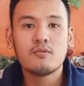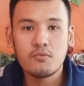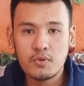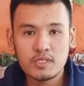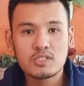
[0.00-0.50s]

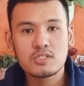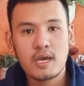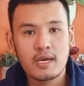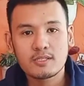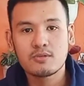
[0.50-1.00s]
which
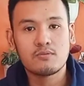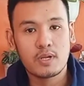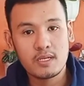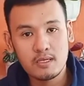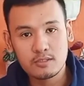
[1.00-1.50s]
has
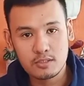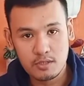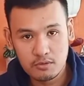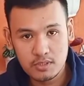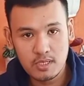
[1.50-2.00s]
already
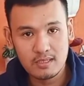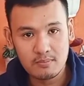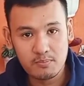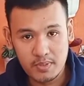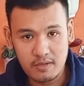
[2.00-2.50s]
introduced in the
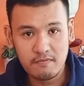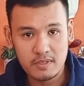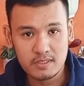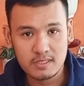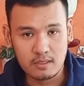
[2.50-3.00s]

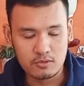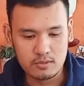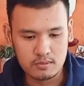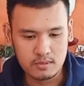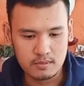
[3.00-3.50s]
previous
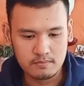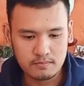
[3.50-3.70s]
sections.